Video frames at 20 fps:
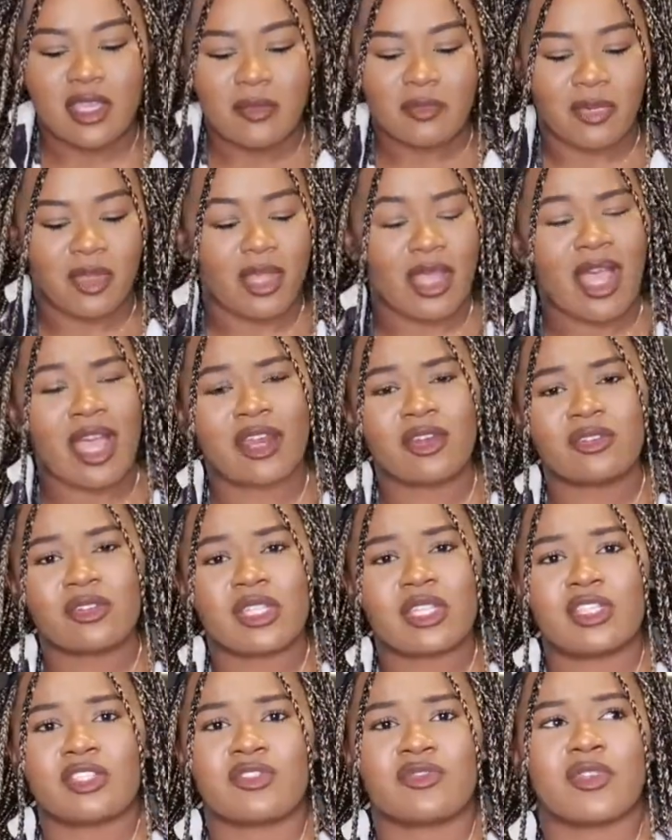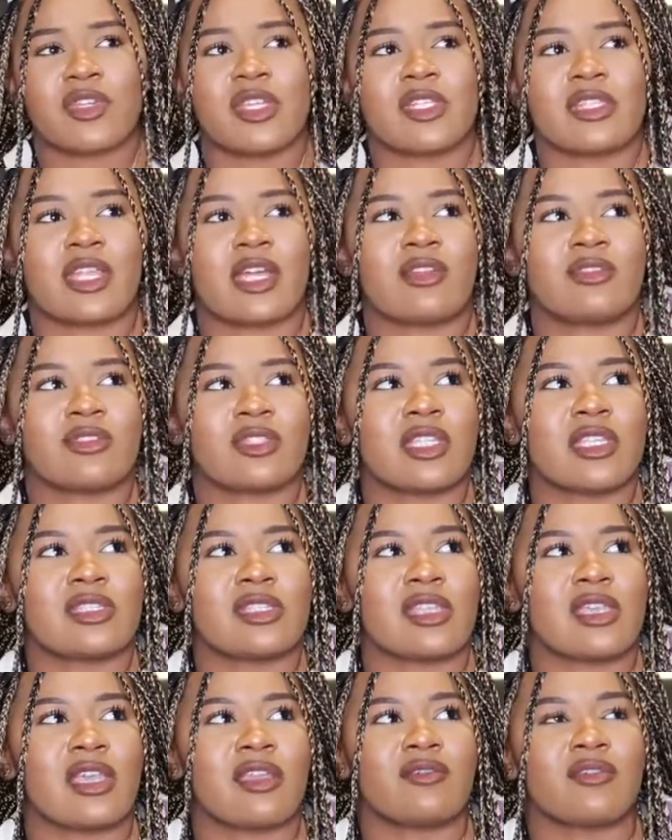But I don't think it's rigged. I don't think
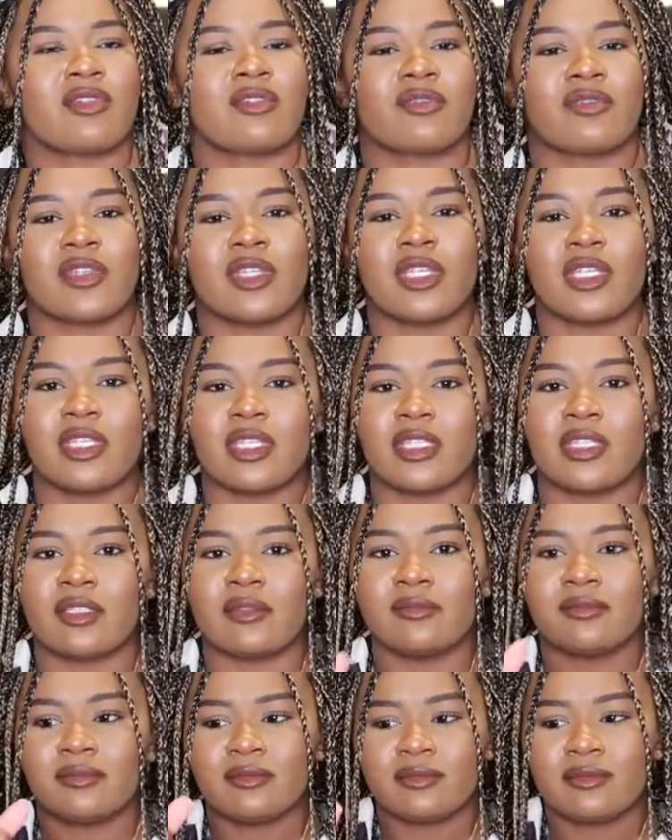they ever read